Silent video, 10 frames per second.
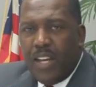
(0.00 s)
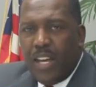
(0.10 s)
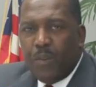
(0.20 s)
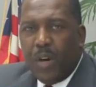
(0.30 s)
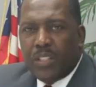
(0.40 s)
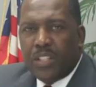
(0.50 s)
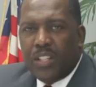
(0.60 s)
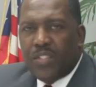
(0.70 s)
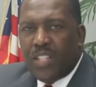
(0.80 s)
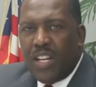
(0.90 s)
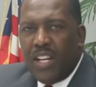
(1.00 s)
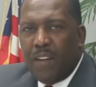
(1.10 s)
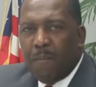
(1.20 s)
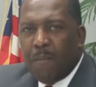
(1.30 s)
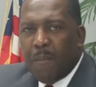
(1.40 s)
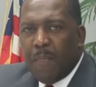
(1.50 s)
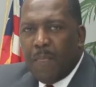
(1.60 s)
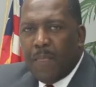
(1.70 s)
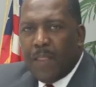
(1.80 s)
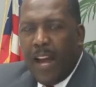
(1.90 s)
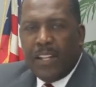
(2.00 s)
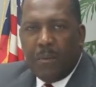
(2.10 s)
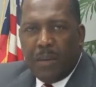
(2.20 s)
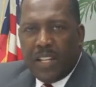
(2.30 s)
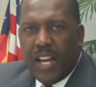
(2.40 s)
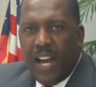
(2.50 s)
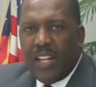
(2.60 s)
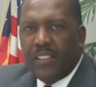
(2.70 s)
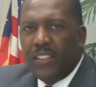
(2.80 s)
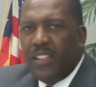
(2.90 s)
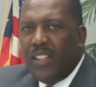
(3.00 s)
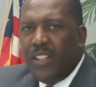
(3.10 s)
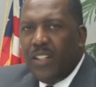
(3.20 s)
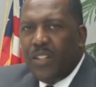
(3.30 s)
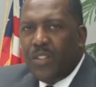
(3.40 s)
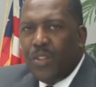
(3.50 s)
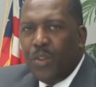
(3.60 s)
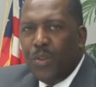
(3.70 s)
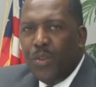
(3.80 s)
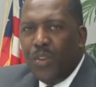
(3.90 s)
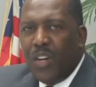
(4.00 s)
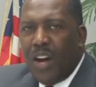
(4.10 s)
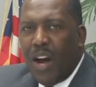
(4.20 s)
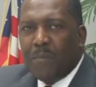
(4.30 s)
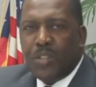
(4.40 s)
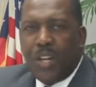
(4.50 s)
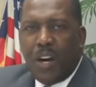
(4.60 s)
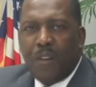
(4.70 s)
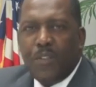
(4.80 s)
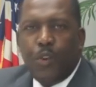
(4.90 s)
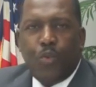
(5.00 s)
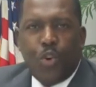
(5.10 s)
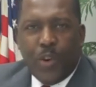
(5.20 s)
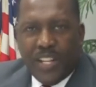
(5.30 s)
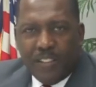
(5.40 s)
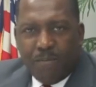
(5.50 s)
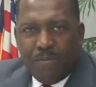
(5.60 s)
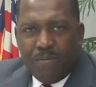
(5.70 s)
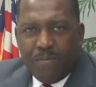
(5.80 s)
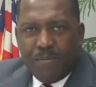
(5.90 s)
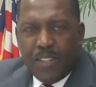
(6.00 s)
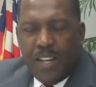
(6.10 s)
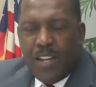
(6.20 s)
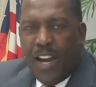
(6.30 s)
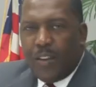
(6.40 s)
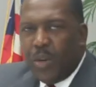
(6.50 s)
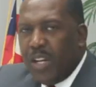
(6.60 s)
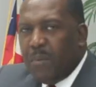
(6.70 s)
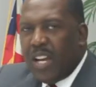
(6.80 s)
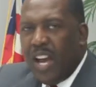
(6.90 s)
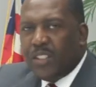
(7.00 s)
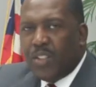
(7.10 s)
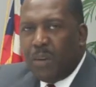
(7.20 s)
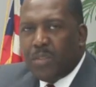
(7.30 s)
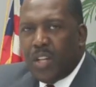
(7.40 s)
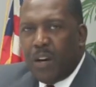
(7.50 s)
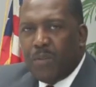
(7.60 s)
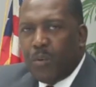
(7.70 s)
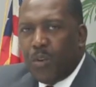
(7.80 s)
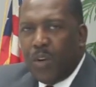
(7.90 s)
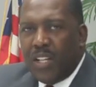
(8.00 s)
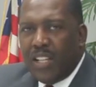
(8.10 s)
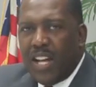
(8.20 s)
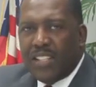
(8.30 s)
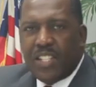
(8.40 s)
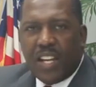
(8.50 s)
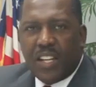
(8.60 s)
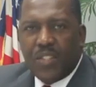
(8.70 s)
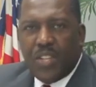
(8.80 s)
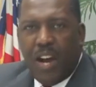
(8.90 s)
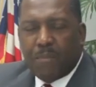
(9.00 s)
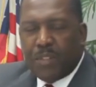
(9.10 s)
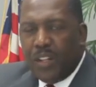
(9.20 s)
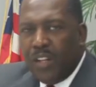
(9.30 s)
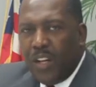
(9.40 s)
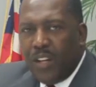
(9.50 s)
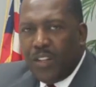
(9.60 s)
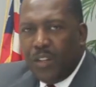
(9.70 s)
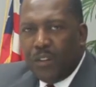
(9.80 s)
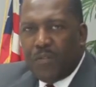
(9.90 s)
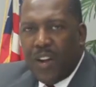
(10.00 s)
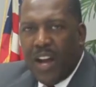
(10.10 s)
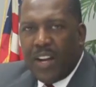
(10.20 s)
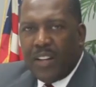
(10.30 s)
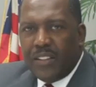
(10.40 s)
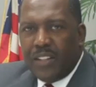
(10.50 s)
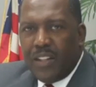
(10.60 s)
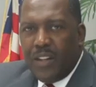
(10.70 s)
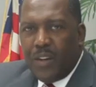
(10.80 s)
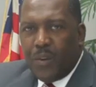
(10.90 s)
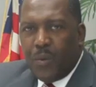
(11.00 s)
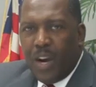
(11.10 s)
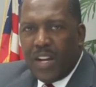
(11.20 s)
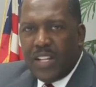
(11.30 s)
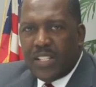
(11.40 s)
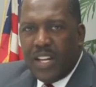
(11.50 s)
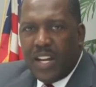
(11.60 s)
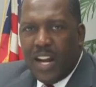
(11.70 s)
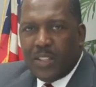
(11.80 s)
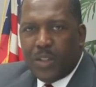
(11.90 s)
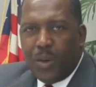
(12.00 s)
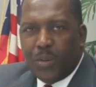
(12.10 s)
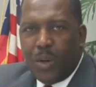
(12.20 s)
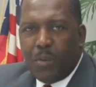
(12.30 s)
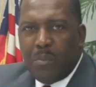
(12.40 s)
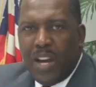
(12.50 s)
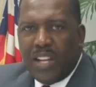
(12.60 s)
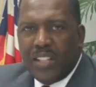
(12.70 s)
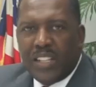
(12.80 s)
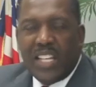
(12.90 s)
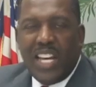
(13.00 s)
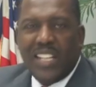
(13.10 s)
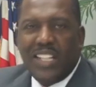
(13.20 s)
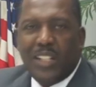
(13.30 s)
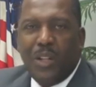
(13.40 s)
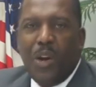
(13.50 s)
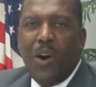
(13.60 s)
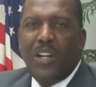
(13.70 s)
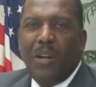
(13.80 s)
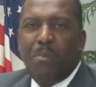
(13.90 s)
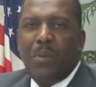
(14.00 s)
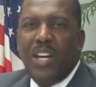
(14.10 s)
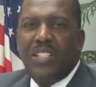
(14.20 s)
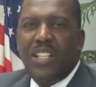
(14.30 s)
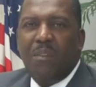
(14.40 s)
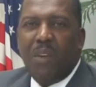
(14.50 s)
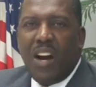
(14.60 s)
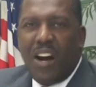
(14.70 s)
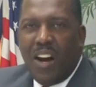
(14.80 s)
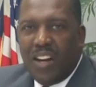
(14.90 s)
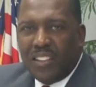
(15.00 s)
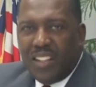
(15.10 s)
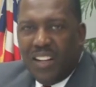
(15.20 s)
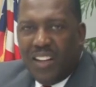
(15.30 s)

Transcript: He went to the city, and he began to observe the ruin. And when he began to observe the ruin in that second chapter, you'll find where he said, I told no man the thing that the Lord had placed in my heart.